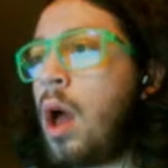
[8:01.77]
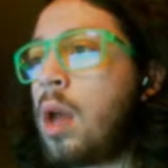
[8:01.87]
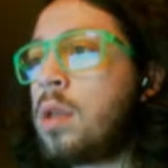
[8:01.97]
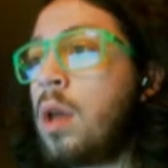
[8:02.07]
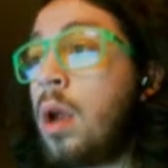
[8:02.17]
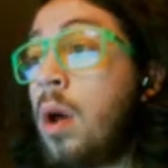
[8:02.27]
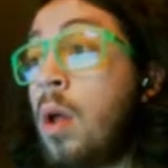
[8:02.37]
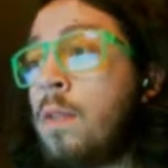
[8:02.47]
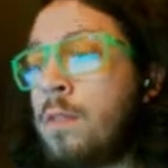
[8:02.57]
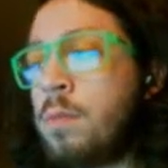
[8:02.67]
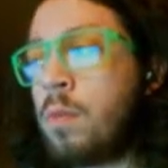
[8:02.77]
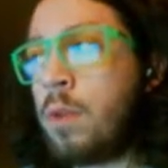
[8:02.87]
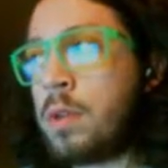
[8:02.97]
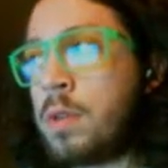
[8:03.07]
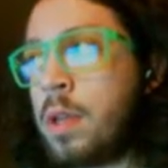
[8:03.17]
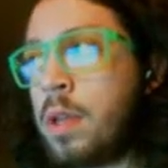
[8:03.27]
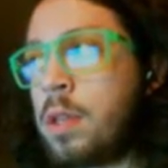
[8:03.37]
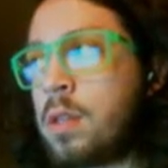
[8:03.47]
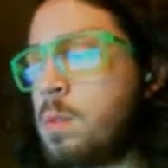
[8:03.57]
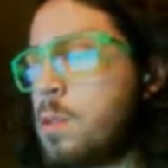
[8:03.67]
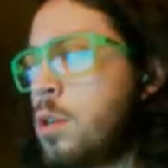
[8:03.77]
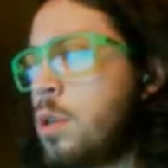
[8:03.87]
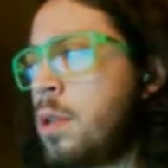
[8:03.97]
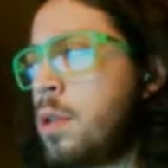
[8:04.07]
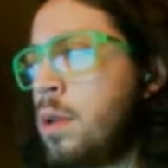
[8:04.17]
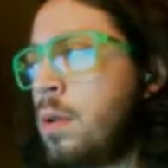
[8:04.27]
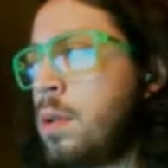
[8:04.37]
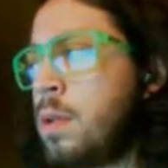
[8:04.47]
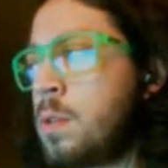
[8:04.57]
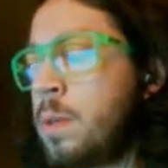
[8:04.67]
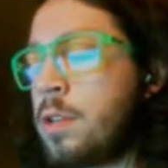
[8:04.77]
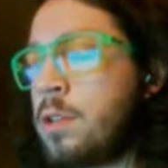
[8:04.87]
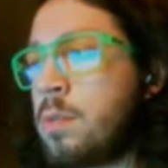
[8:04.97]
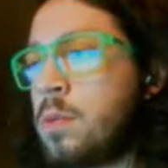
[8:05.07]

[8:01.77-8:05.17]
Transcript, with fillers: not all of rails are like this, but generally on the lower end of the spectrum,